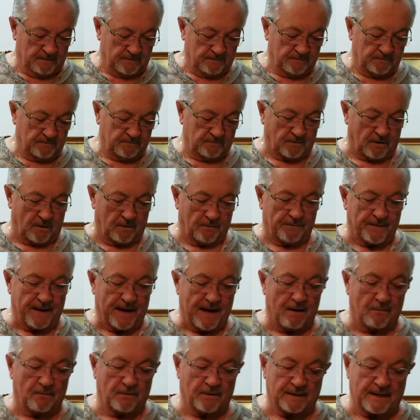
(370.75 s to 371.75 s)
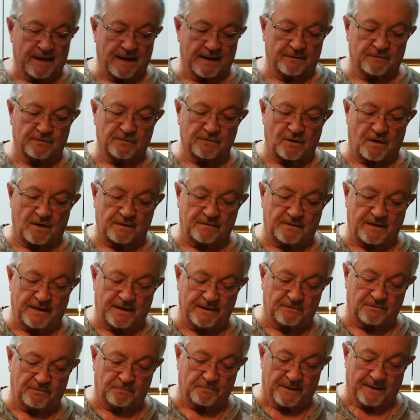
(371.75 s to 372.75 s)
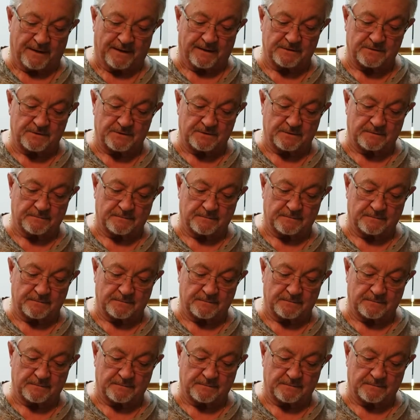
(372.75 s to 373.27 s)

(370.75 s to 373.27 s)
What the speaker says: So now we've got sauteed spinach.